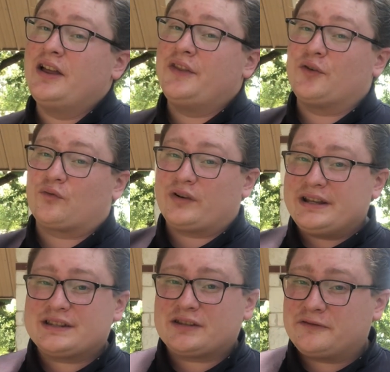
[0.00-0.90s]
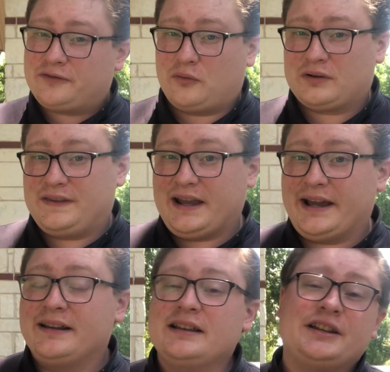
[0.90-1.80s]
The reason for
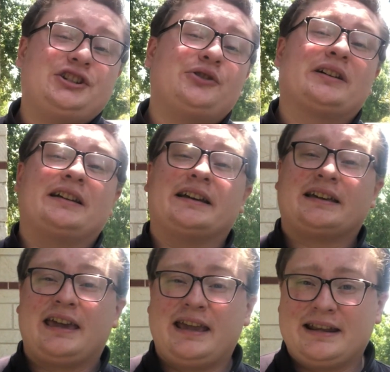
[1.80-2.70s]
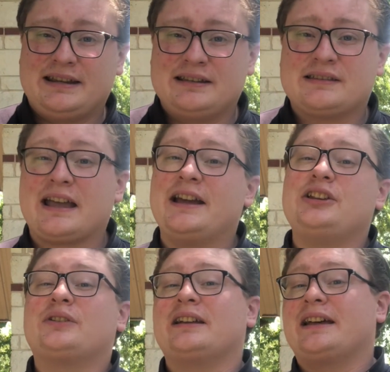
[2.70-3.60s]
that is you can get candies and
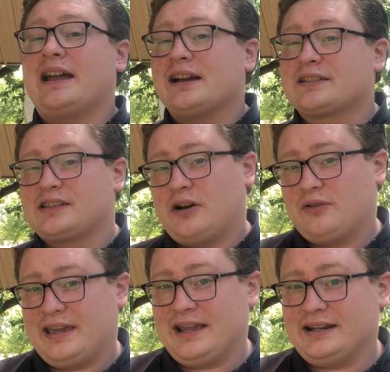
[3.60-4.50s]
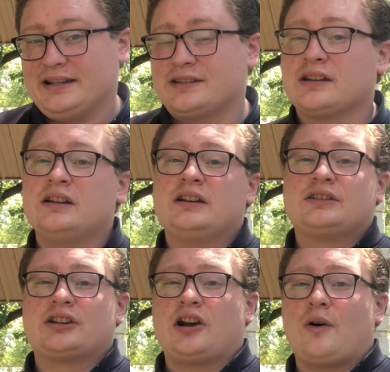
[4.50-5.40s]
you can get XL candies
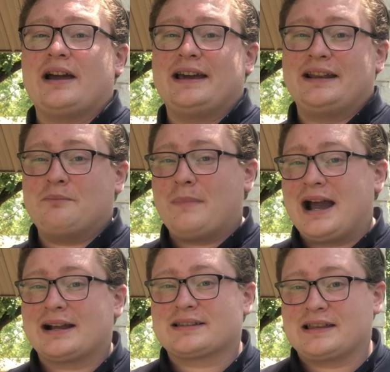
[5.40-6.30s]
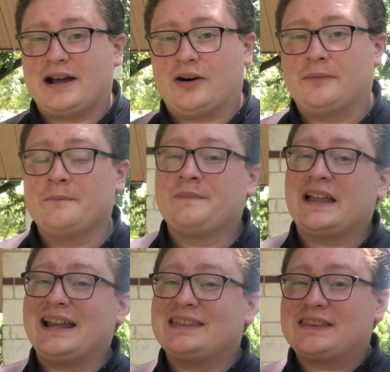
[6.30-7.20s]
to go ahead and max out
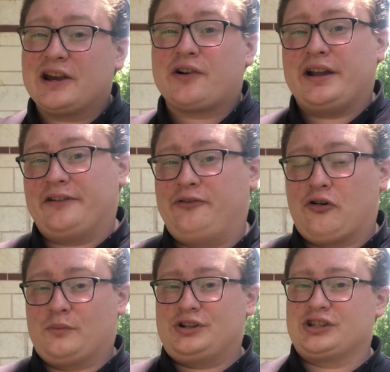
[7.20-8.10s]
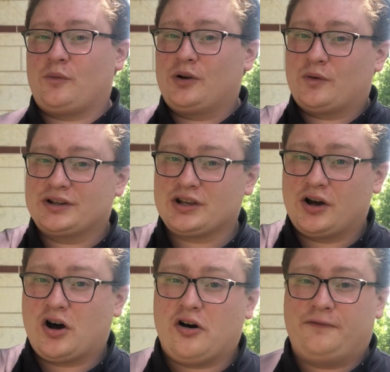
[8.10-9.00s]
a Therian form, which is the one where he's
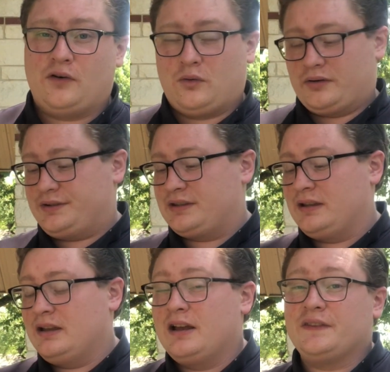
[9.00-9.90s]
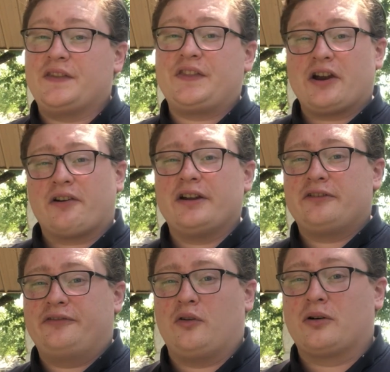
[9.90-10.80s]
on all 4s. The
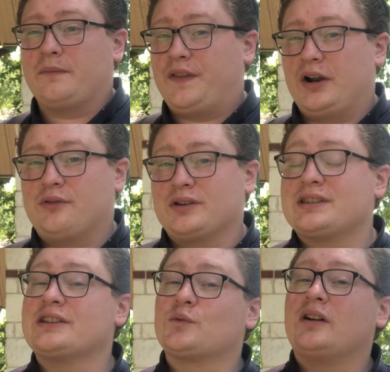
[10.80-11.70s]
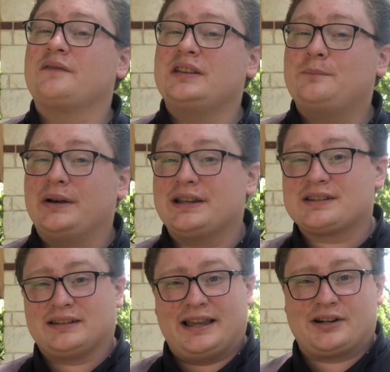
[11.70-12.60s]
Therian Forme Thundurus is one of the
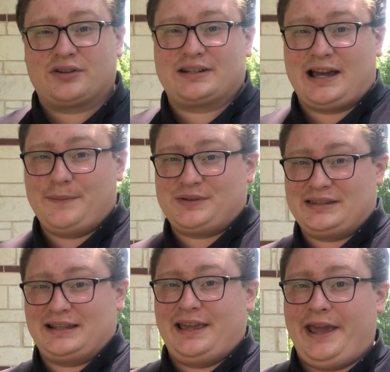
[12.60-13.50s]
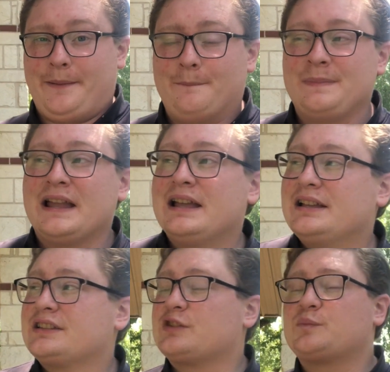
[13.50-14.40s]
best electric types in the game.
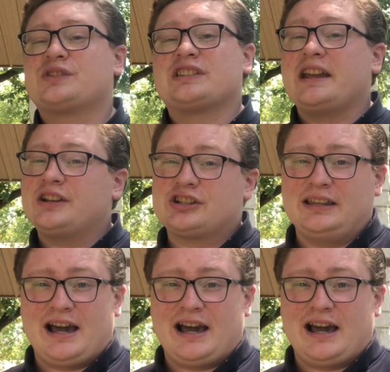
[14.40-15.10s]
Substantially